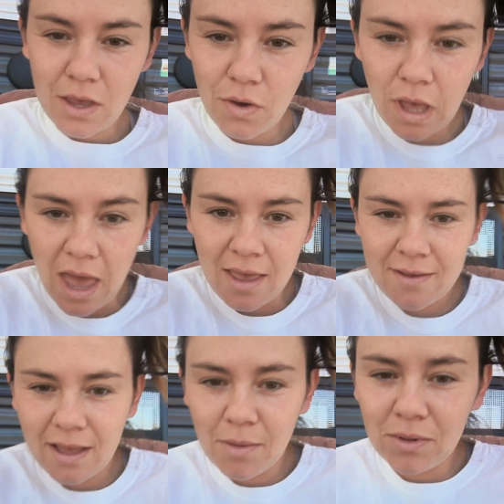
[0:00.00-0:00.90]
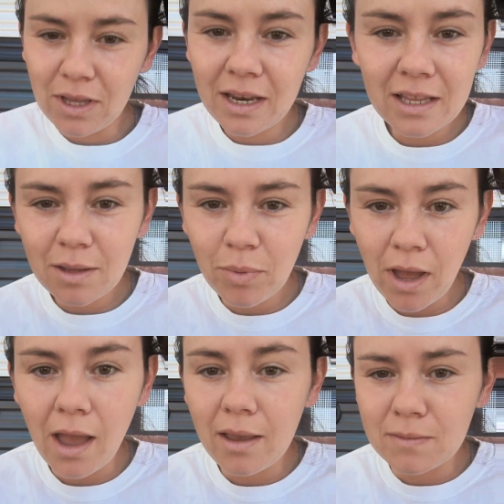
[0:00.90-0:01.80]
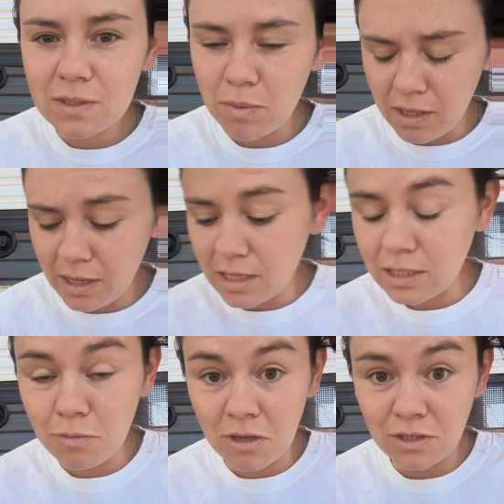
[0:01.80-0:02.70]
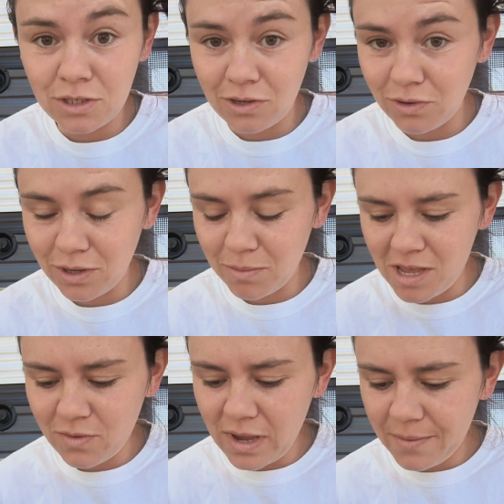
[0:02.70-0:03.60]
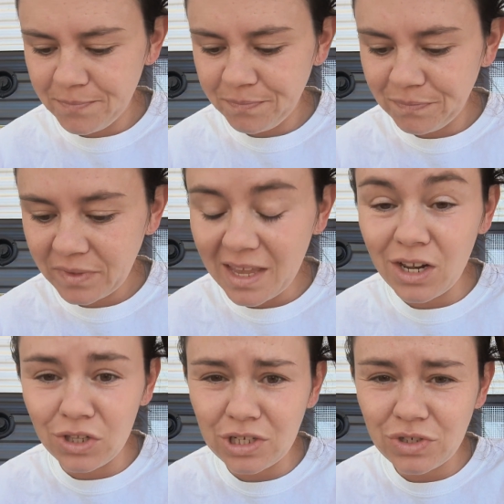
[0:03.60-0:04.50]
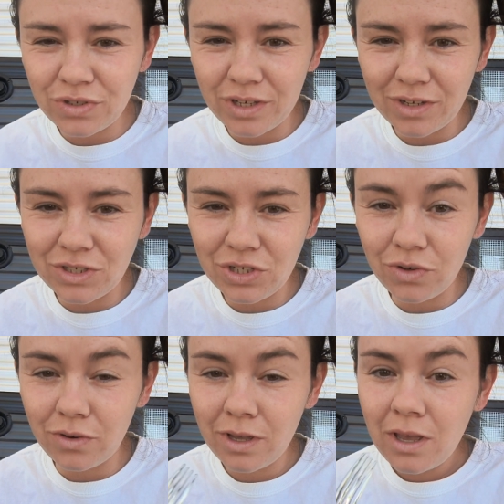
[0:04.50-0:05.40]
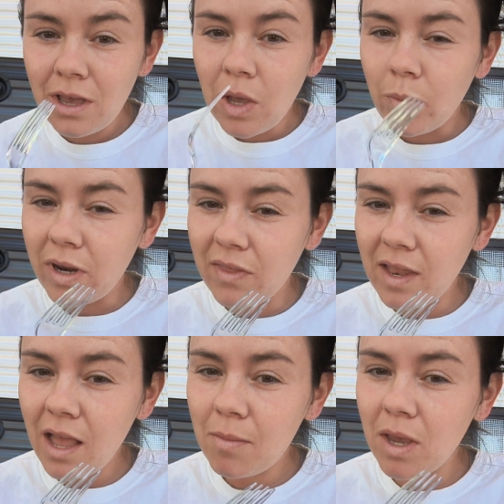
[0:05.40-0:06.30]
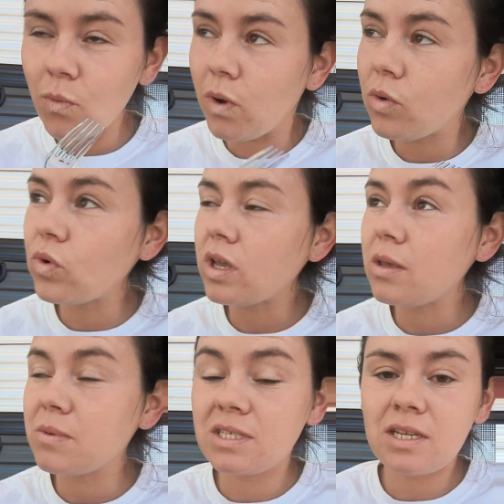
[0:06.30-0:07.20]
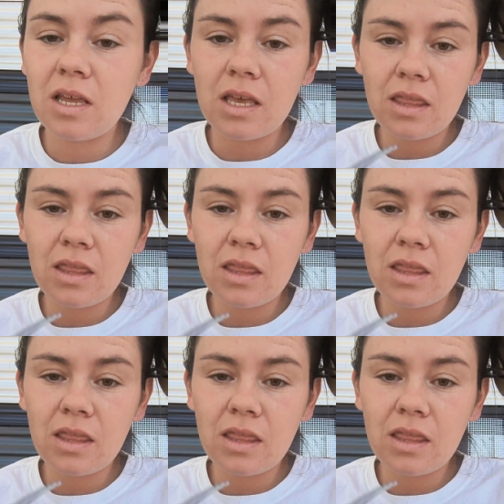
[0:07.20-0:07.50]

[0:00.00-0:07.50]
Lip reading: Okay, I'm looking at the pie, I'm smelling it. It smells so good, by the way. And it looks really good too. But I think I made one rookie mistake.